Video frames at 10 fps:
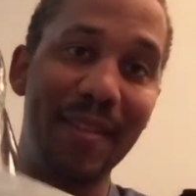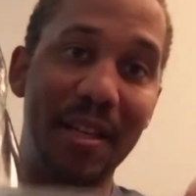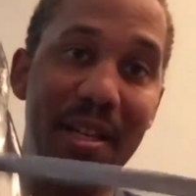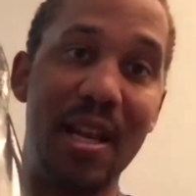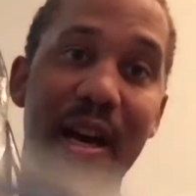a
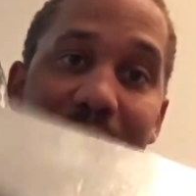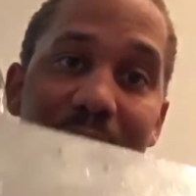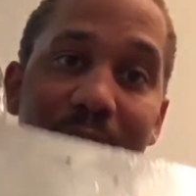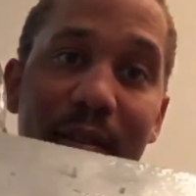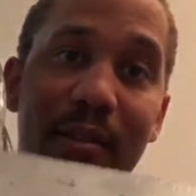
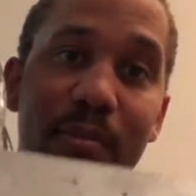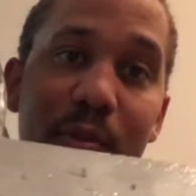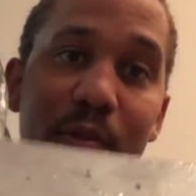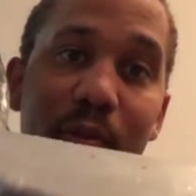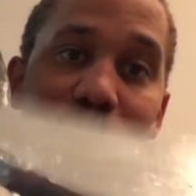
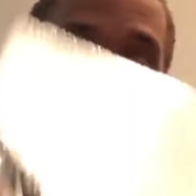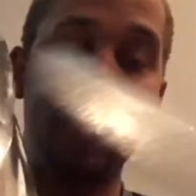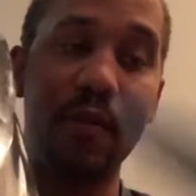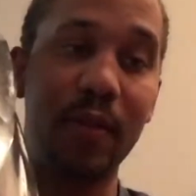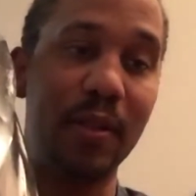non-smooth
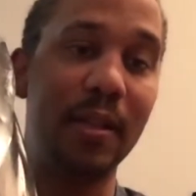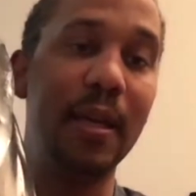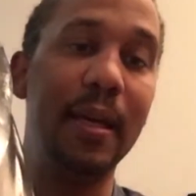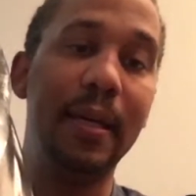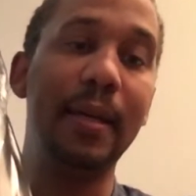surface.
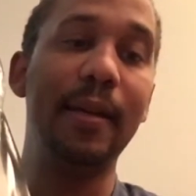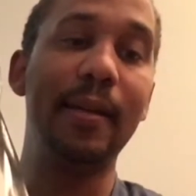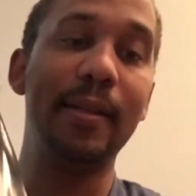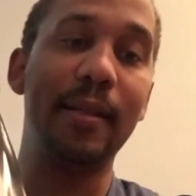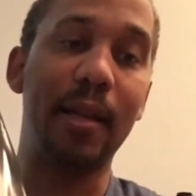
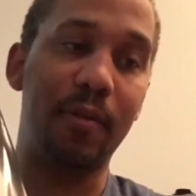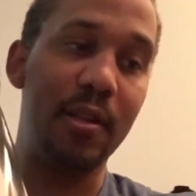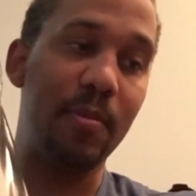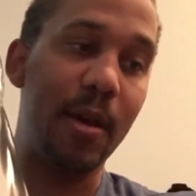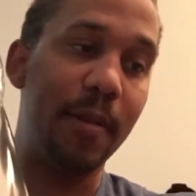Not
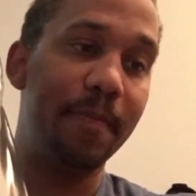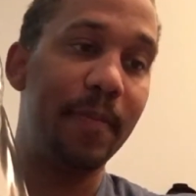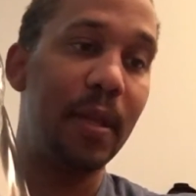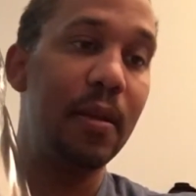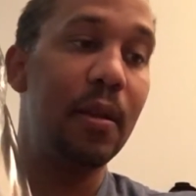crazy about it.
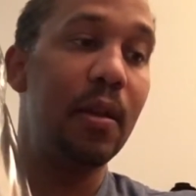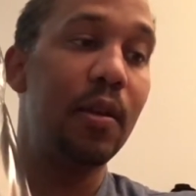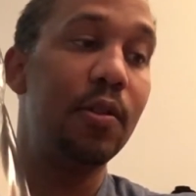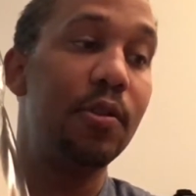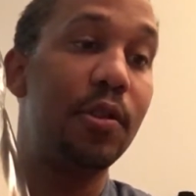
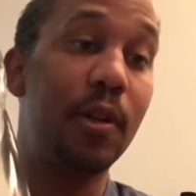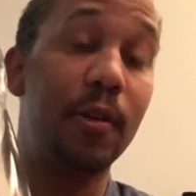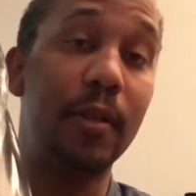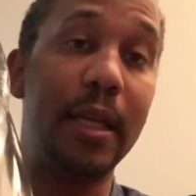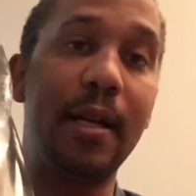
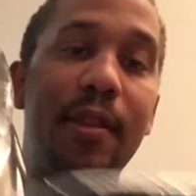So then I